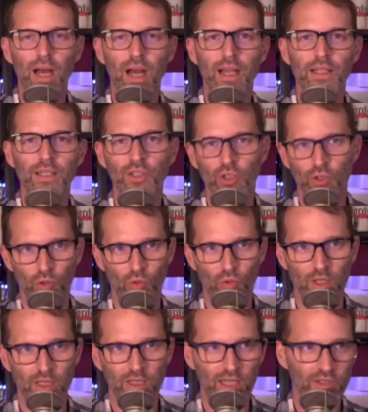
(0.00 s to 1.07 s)
you,
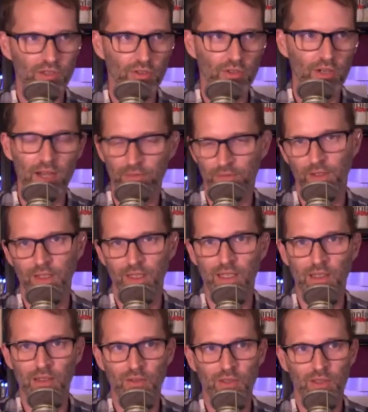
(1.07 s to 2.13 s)
unless you're not funding
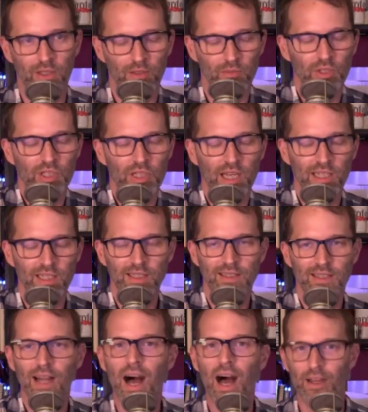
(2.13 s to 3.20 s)
it, in which case it's
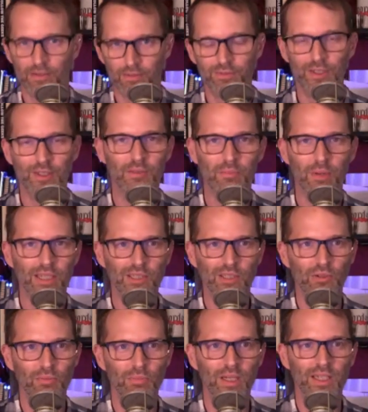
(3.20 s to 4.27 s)
not funded by
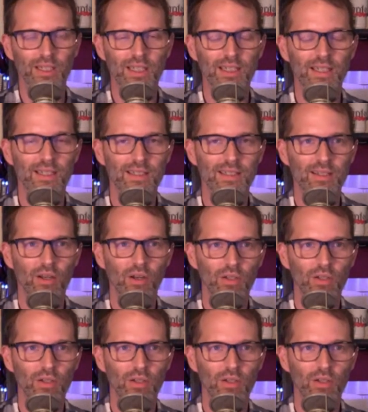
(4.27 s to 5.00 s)
you, but it is